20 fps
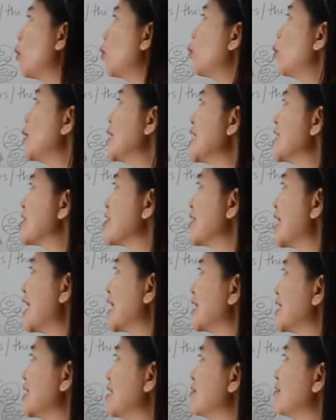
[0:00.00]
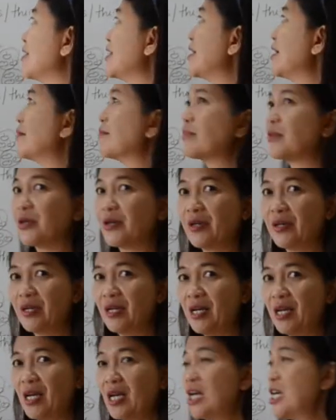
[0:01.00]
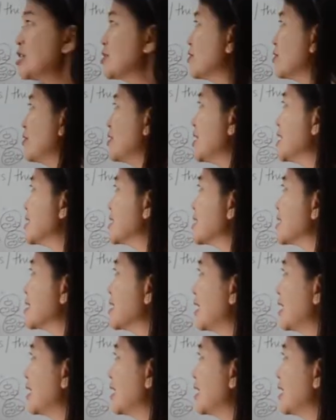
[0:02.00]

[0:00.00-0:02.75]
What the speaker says: with a given number. So this